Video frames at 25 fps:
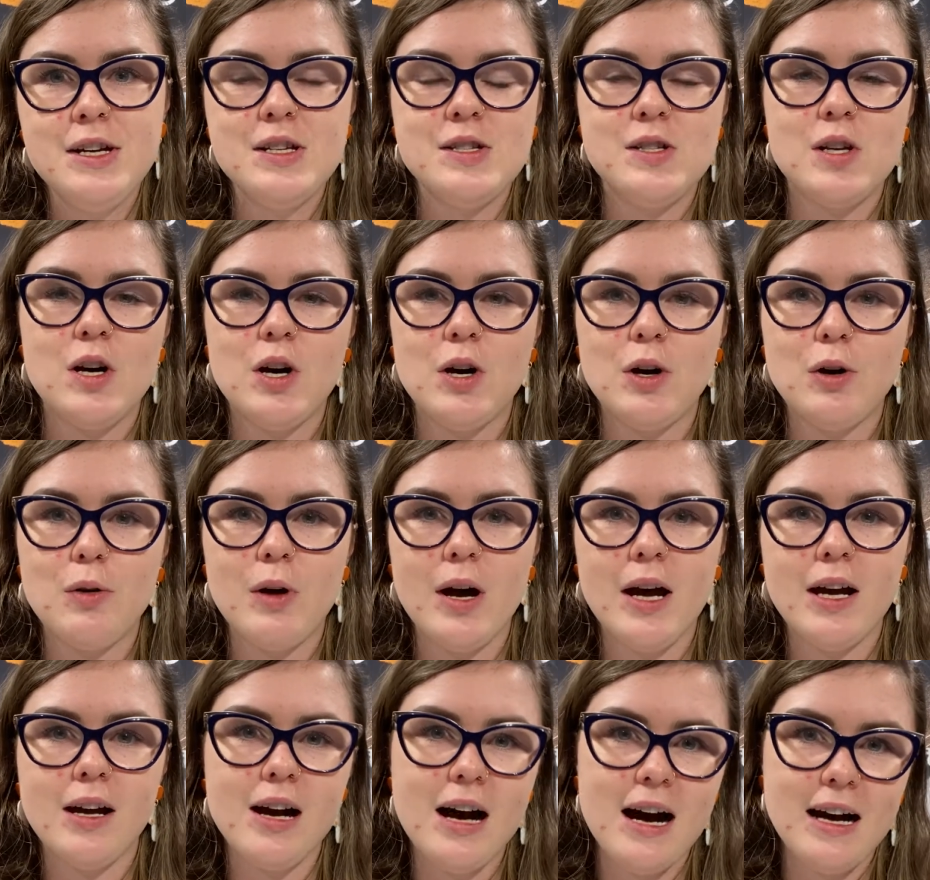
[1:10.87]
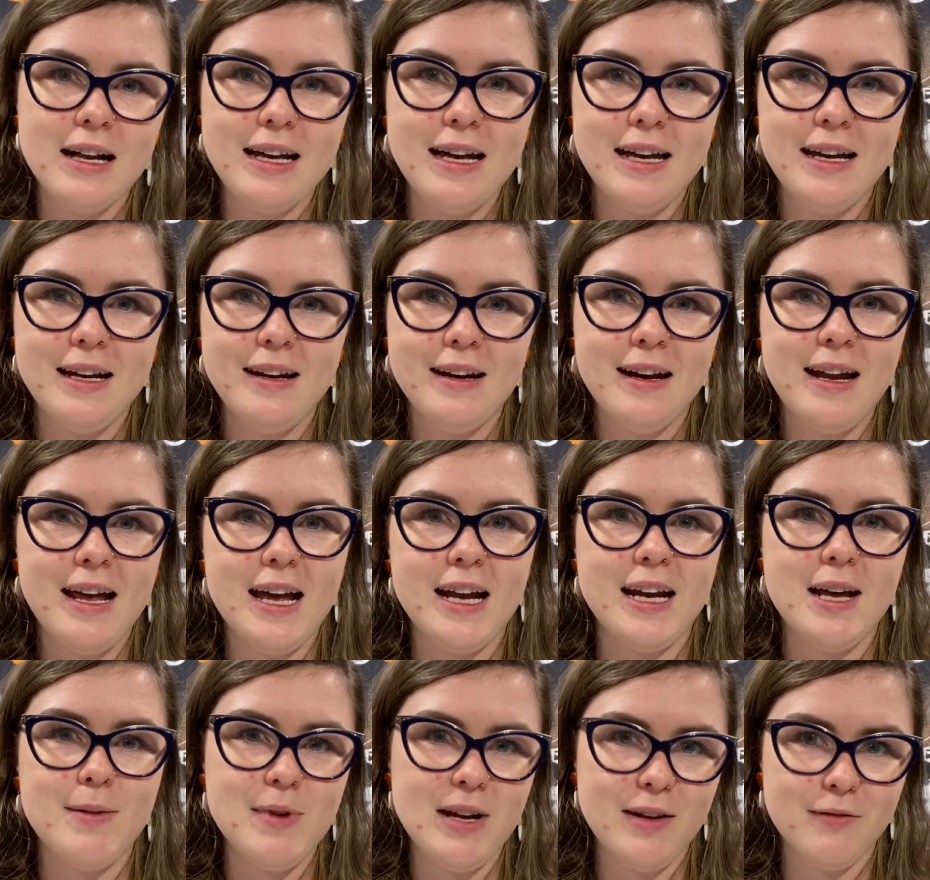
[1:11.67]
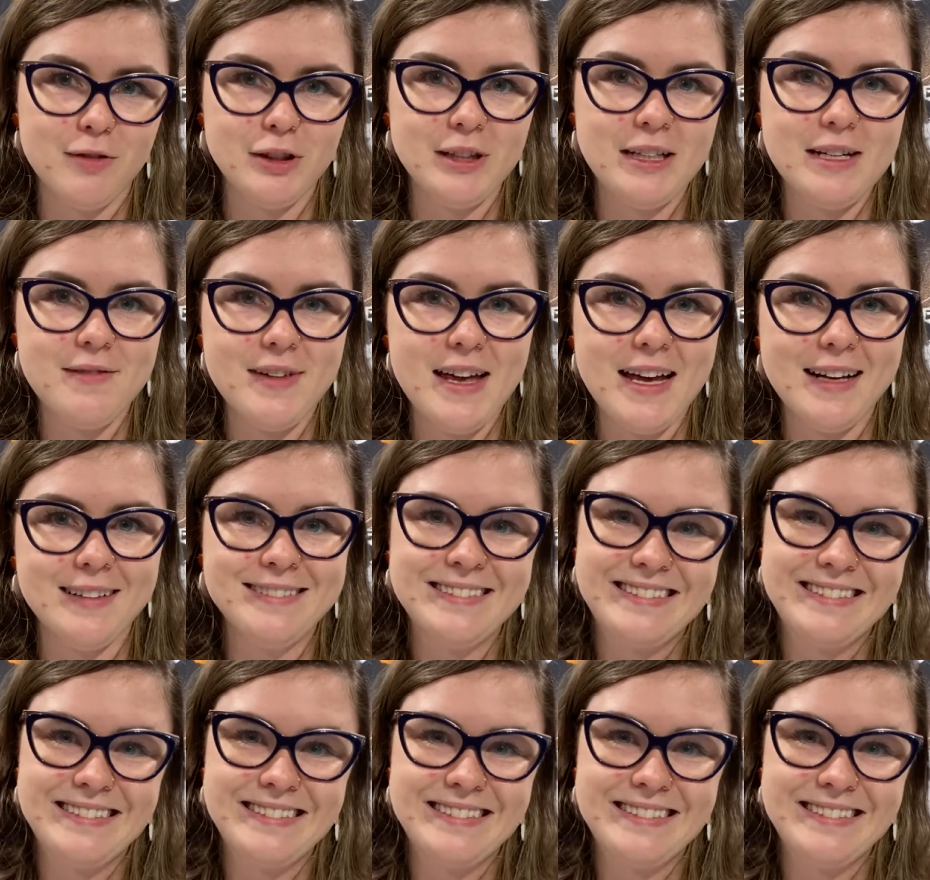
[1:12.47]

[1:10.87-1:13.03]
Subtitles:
So I got in and I'm never leaving.